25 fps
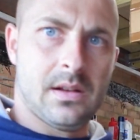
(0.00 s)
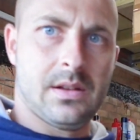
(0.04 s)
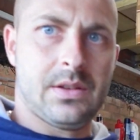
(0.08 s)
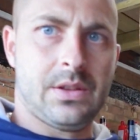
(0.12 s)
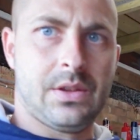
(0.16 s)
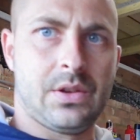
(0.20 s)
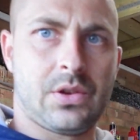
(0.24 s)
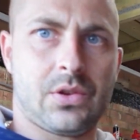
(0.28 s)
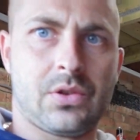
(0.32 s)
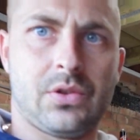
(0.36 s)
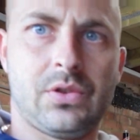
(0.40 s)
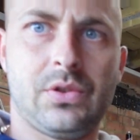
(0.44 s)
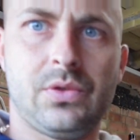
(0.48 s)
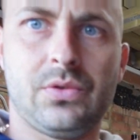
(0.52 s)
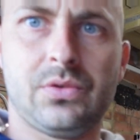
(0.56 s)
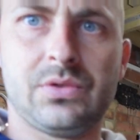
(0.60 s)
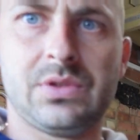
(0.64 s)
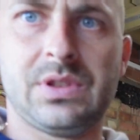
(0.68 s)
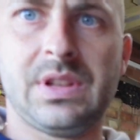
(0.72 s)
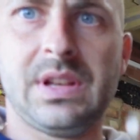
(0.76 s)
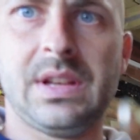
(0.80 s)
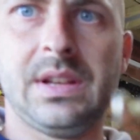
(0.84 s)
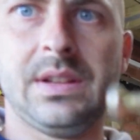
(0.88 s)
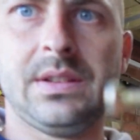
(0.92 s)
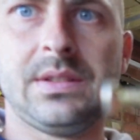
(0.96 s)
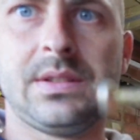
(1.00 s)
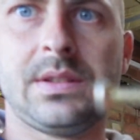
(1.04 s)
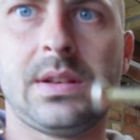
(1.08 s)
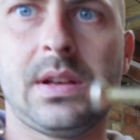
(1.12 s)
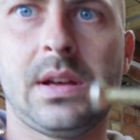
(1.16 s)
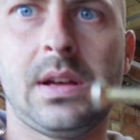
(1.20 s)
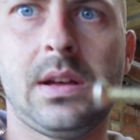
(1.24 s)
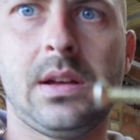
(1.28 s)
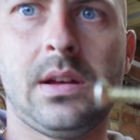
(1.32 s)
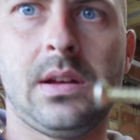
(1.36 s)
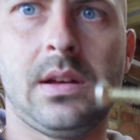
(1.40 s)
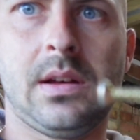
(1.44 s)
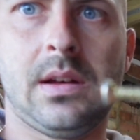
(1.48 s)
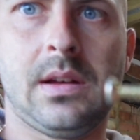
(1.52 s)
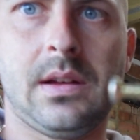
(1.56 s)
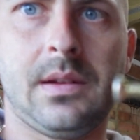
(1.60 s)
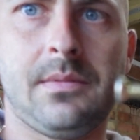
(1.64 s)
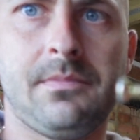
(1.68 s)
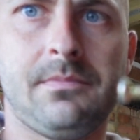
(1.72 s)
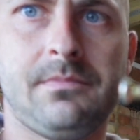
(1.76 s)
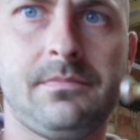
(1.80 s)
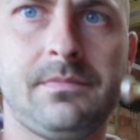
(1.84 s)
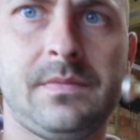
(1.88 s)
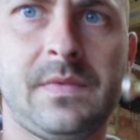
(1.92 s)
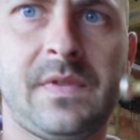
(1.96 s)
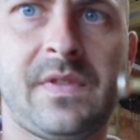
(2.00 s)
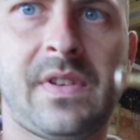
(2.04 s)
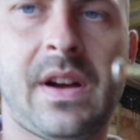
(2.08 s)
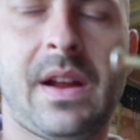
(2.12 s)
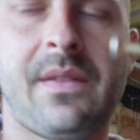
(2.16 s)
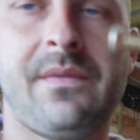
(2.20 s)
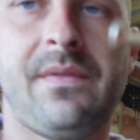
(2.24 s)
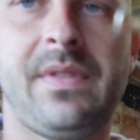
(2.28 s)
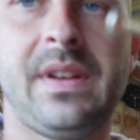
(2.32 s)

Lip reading: you could use these frame